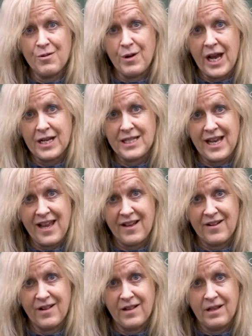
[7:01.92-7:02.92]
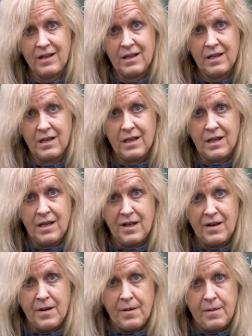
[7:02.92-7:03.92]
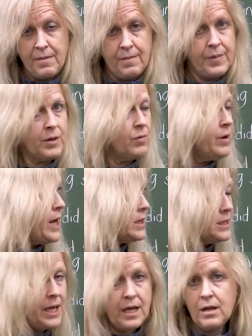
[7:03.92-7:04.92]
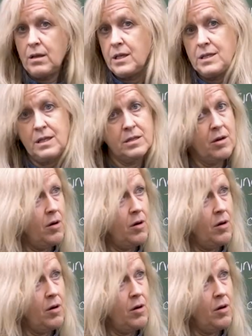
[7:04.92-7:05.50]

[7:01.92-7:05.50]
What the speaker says: a rectangle. But a rectangle isn't